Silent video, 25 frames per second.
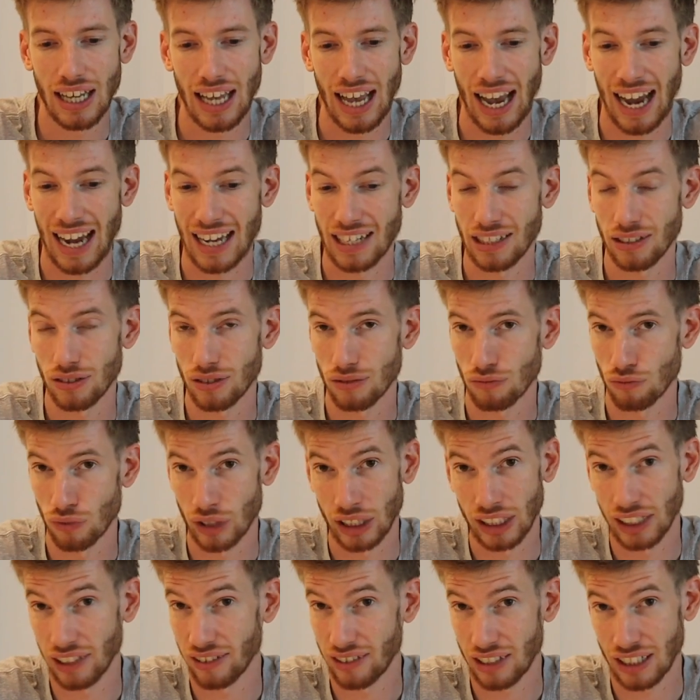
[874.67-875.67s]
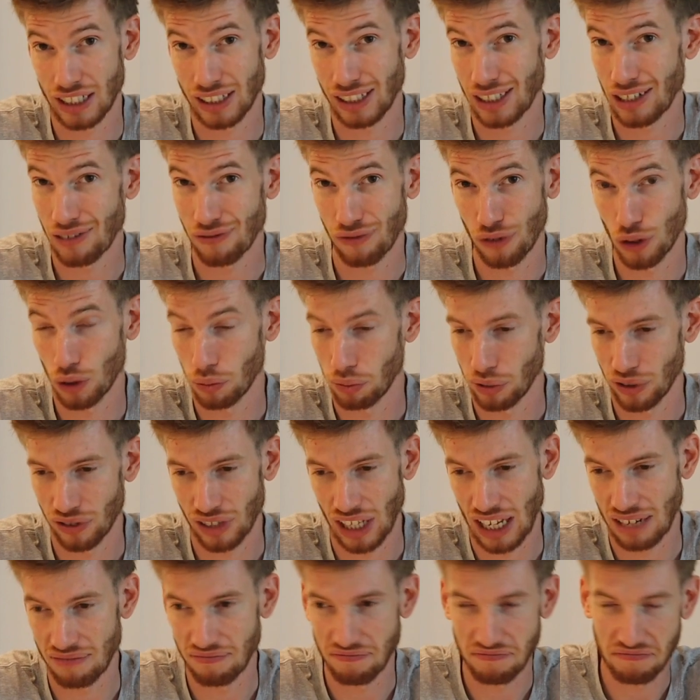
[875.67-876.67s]
And realistically,
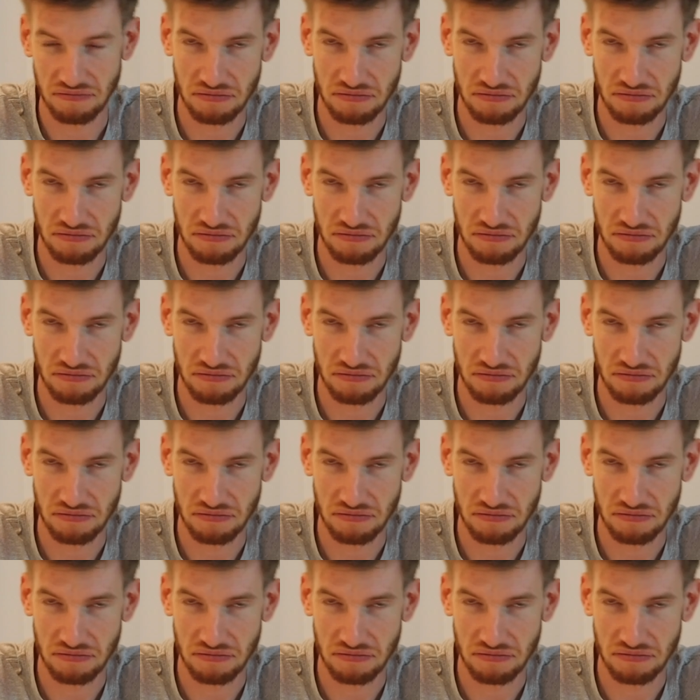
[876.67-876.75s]
4%